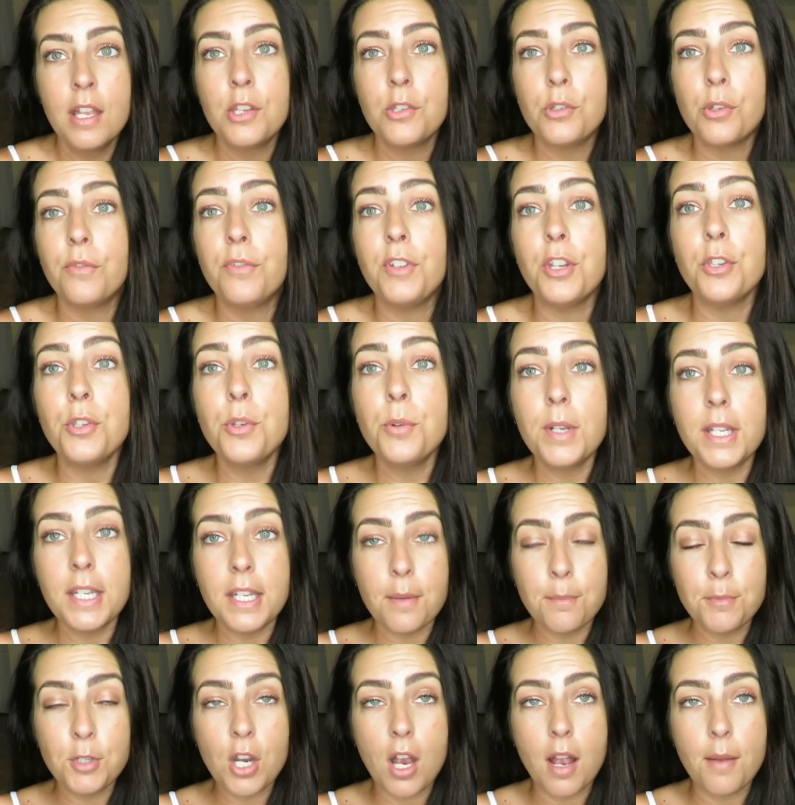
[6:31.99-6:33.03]
So if you do
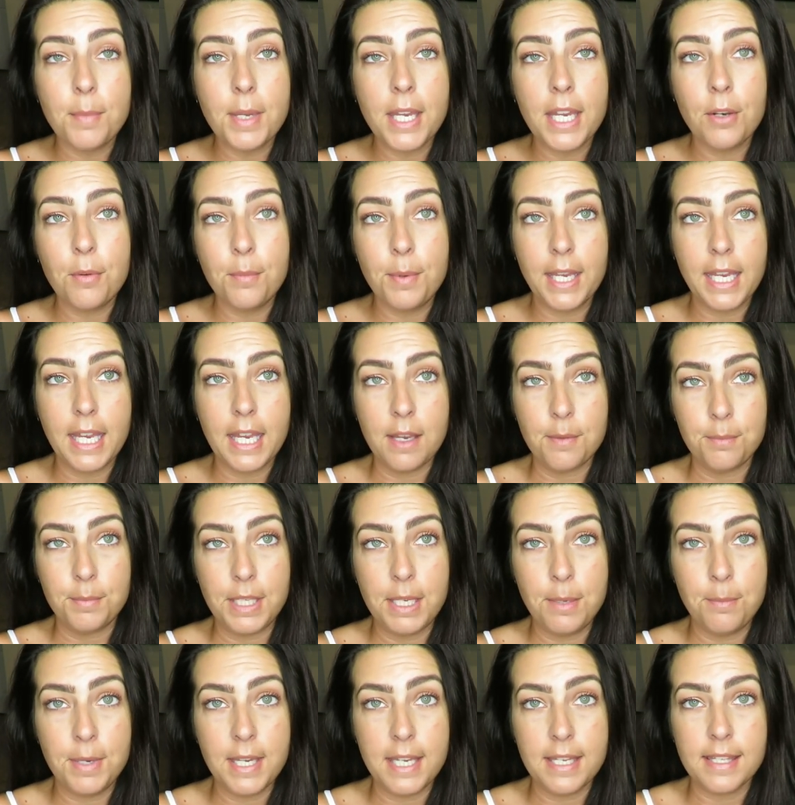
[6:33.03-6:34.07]
end up shopping or picking up
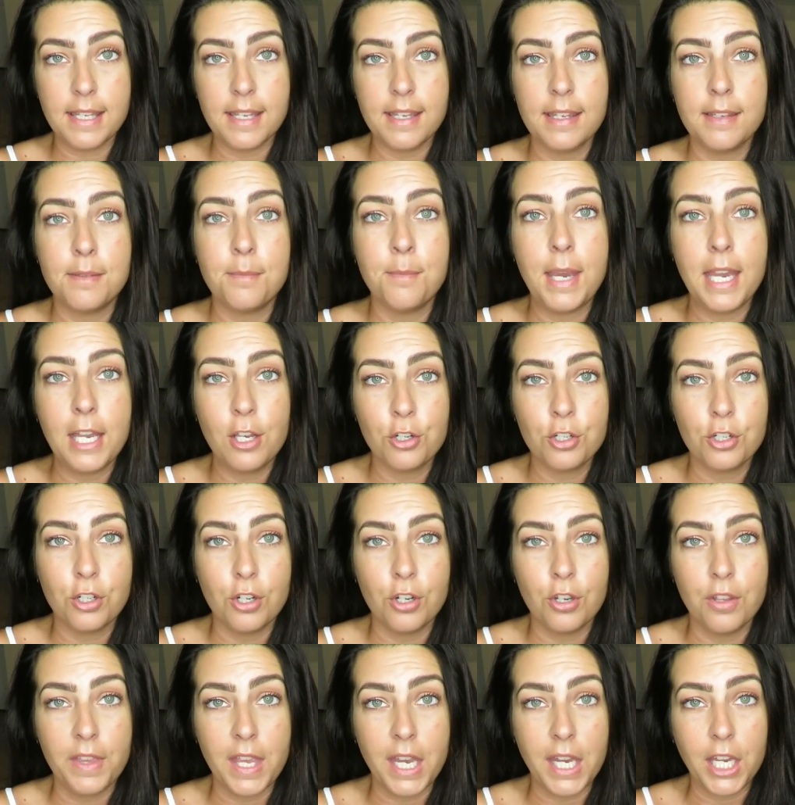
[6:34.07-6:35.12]
any pieces, make
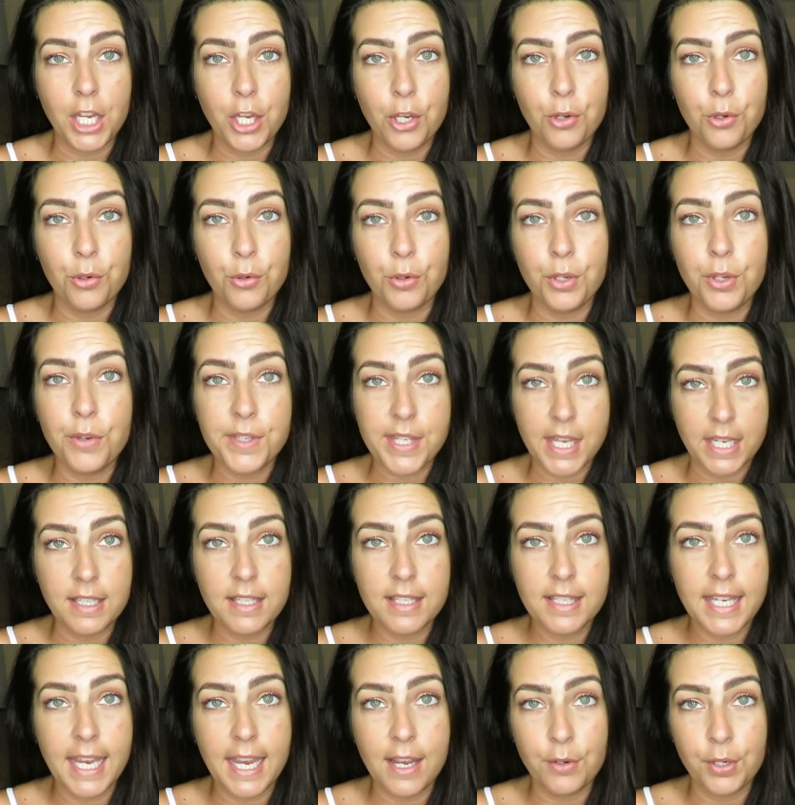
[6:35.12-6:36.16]
sure that you use that
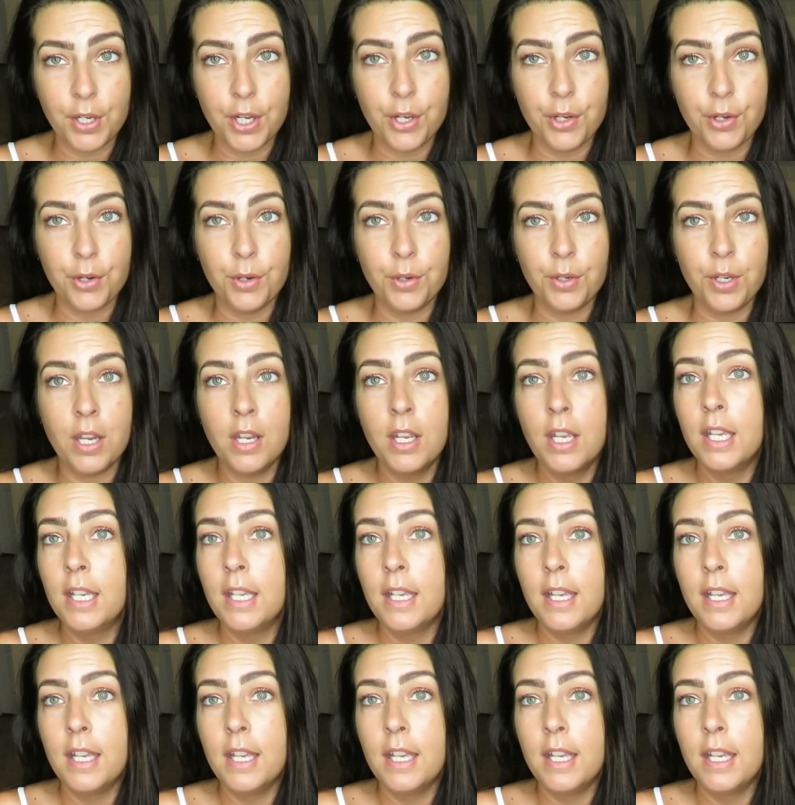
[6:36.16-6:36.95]
discount code.